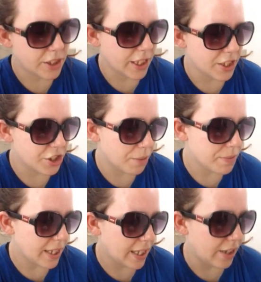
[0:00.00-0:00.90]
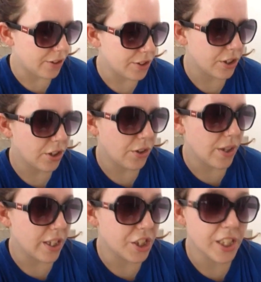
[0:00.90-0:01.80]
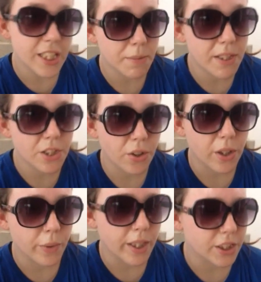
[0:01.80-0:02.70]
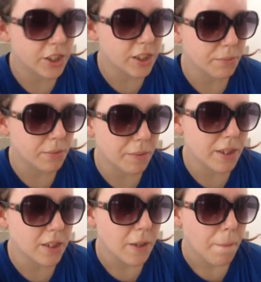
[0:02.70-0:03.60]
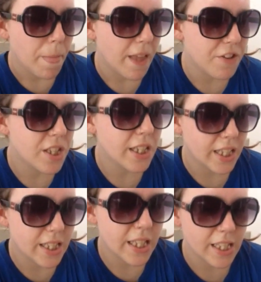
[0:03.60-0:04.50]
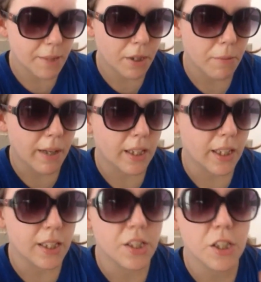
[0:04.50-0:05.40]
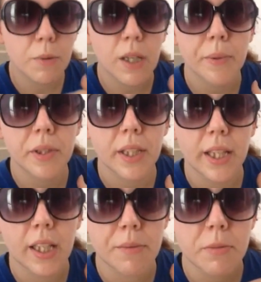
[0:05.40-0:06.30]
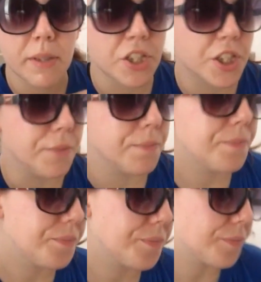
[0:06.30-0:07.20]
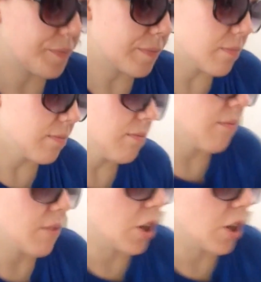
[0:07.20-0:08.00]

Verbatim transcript: she like jumps out. So she gets me soaking wet because she's, I mean, if she like stands up on her back legs, she's probably like up to my chin